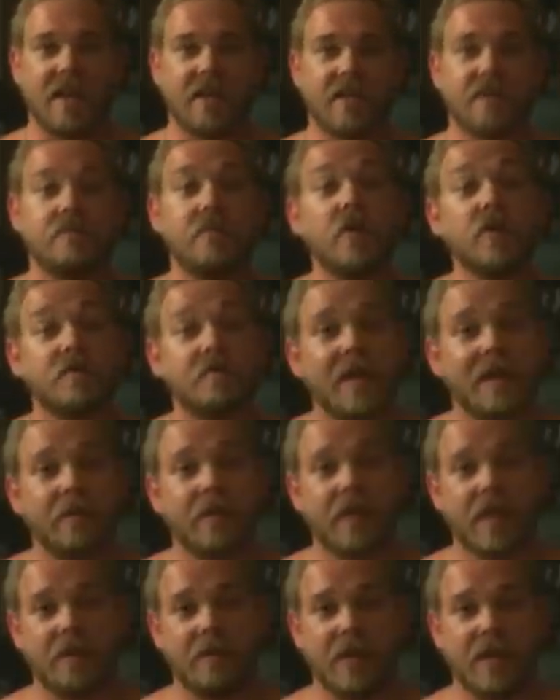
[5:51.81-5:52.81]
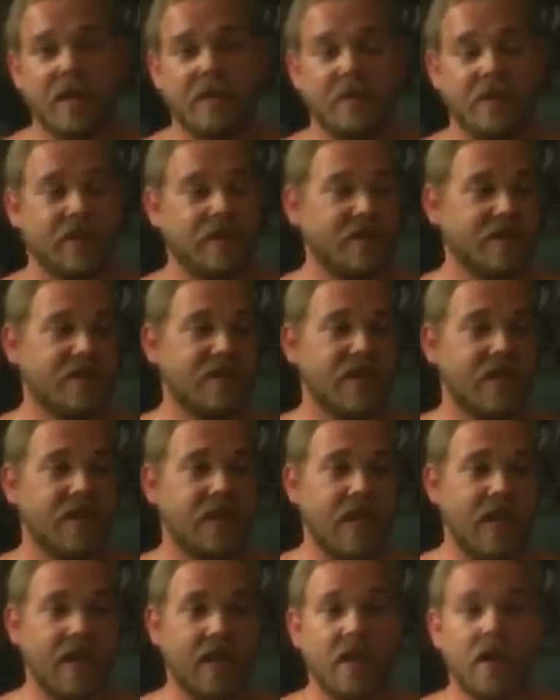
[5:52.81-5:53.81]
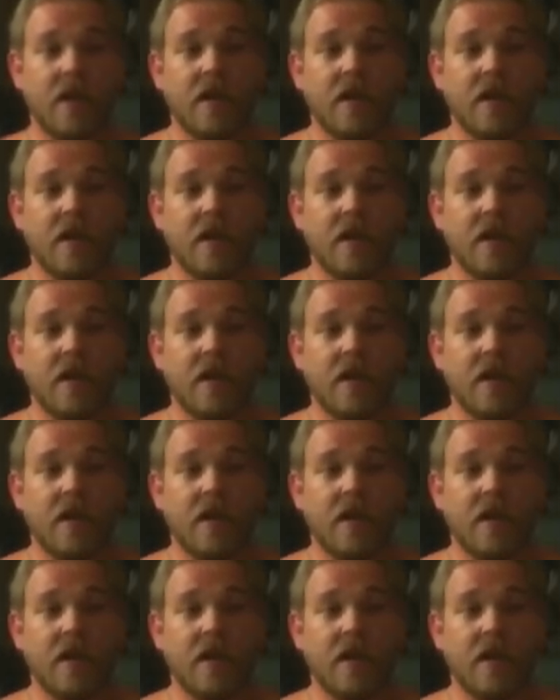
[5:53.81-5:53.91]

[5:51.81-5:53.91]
because most people are going to be coming into this thing like,